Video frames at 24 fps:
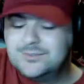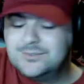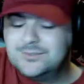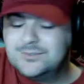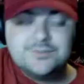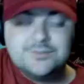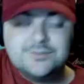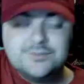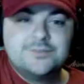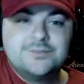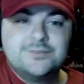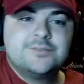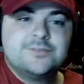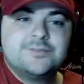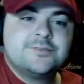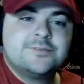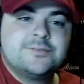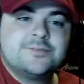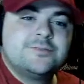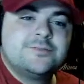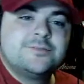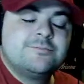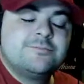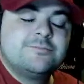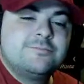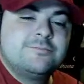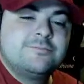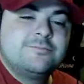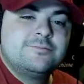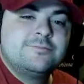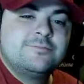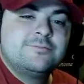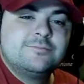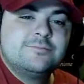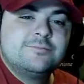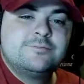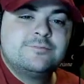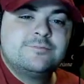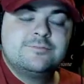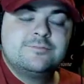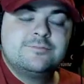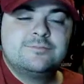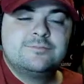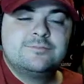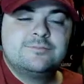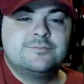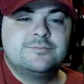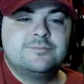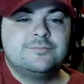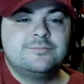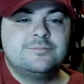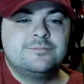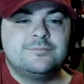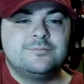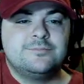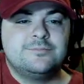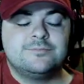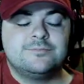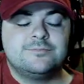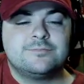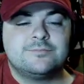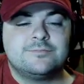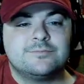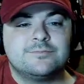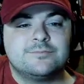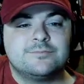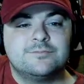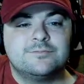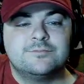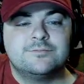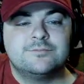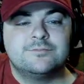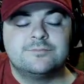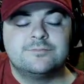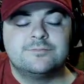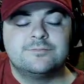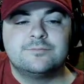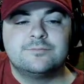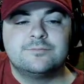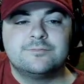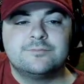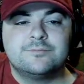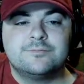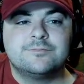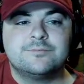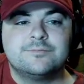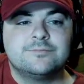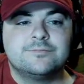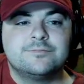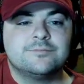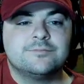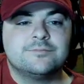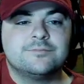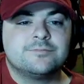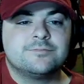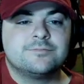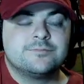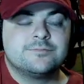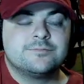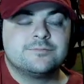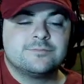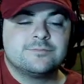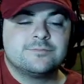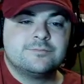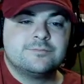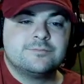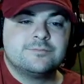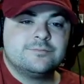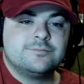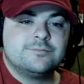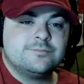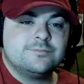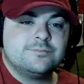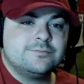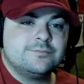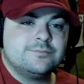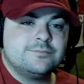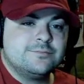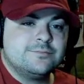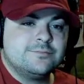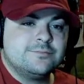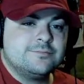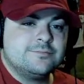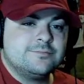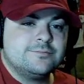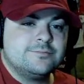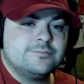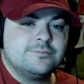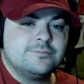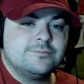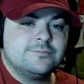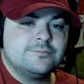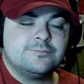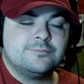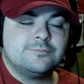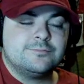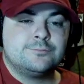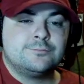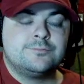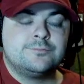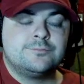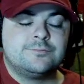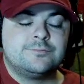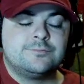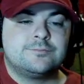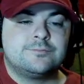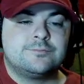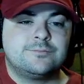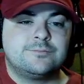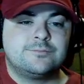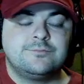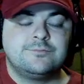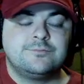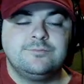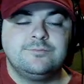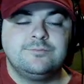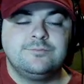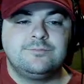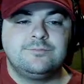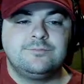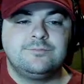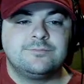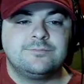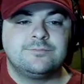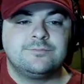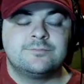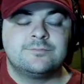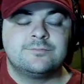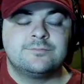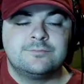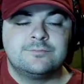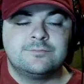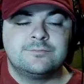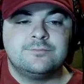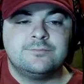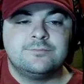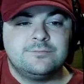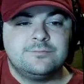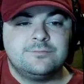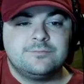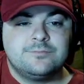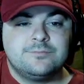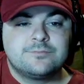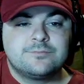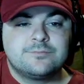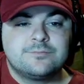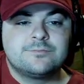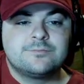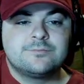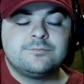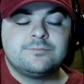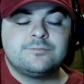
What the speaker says: (silent)